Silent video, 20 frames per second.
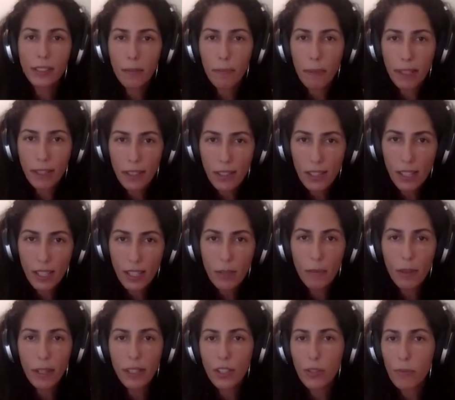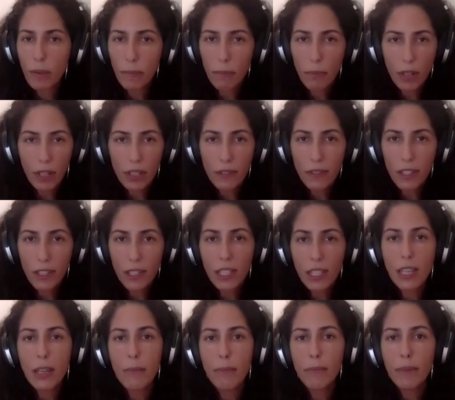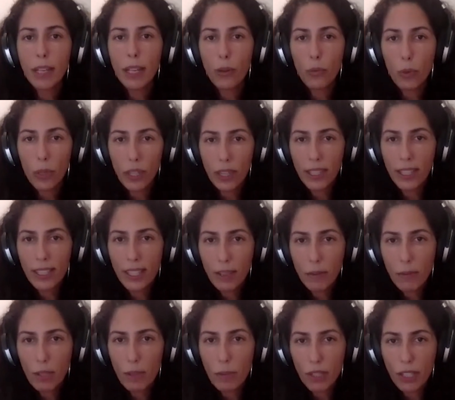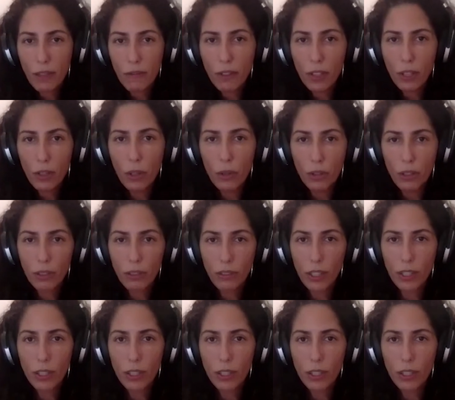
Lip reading: spend 6 months, be part of the team with this specific goal,